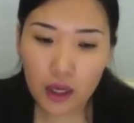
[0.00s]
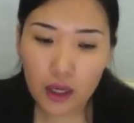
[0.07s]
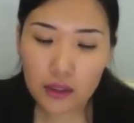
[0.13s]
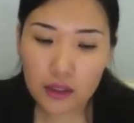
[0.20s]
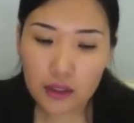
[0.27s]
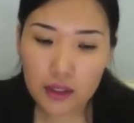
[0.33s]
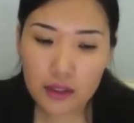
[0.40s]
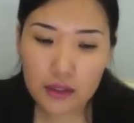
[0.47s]

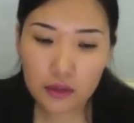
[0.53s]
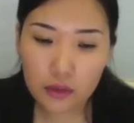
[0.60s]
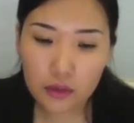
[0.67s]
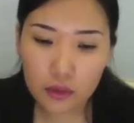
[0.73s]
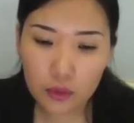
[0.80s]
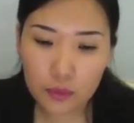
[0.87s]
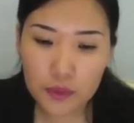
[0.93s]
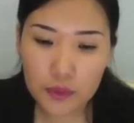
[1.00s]
And nested
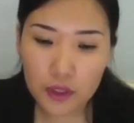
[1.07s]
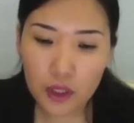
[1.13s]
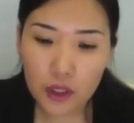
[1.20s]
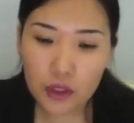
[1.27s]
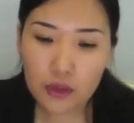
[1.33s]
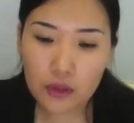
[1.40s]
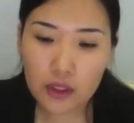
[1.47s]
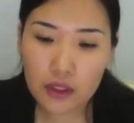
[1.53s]
loops,
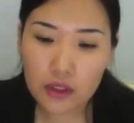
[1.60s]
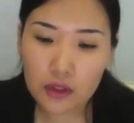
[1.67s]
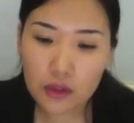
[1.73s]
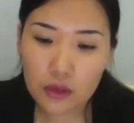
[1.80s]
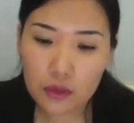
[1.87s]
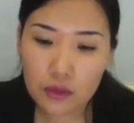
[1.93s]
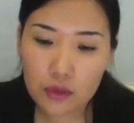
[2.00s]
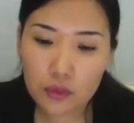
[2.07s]
you can
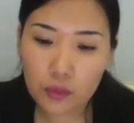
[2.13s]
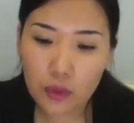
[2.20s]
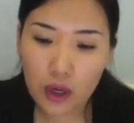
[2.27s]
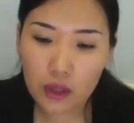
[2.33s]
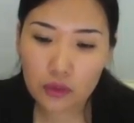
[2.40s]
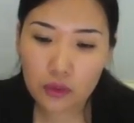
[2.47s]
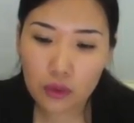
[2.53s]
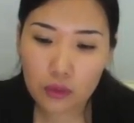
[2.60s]
use
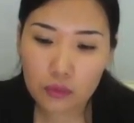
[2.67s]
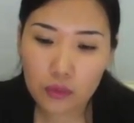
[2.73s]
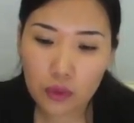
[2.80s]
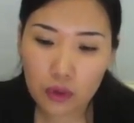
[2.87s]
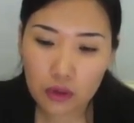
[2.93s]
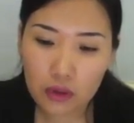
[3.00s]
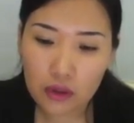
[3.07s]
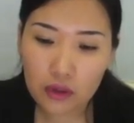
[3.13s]
one or
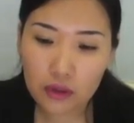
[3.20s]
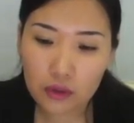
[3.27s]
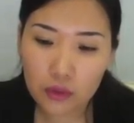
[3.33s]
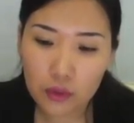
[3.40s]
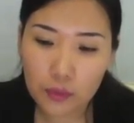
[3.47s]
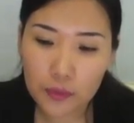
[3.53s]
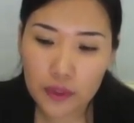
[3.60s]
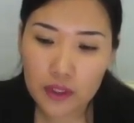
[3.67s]
more
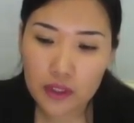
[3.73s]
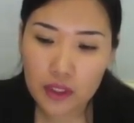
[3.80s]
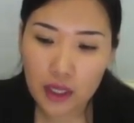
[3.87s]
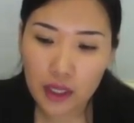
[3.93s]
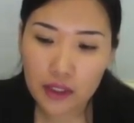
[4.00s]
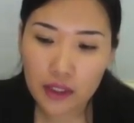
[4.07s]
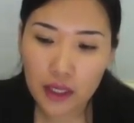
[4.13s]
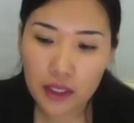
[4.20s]
loop
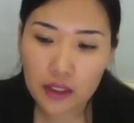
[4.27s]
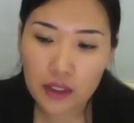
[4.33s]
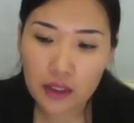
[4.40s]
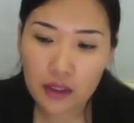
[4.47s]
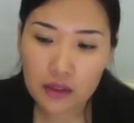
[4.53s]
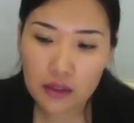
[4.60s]
inside any